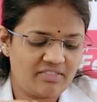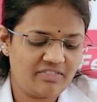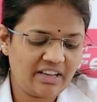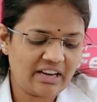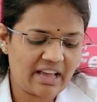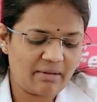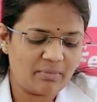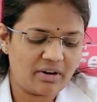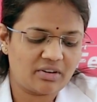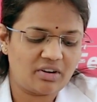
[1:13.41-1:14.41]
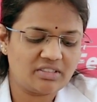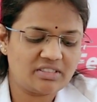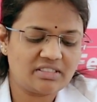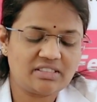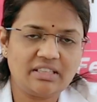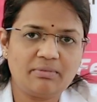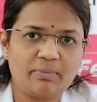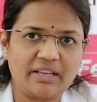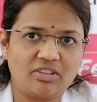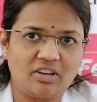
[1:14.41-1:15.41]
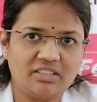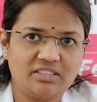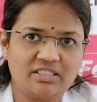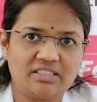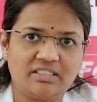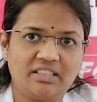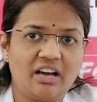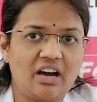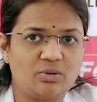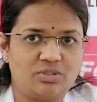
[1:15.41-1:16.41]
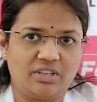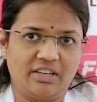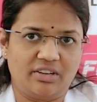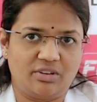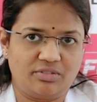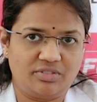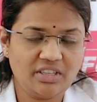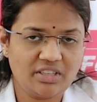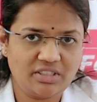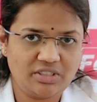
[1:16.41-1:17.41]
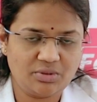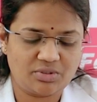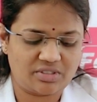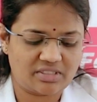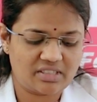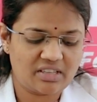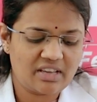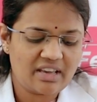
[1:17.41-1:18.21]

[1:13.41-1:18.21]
will uh, causes the pathologies in the outer layer of the uterus.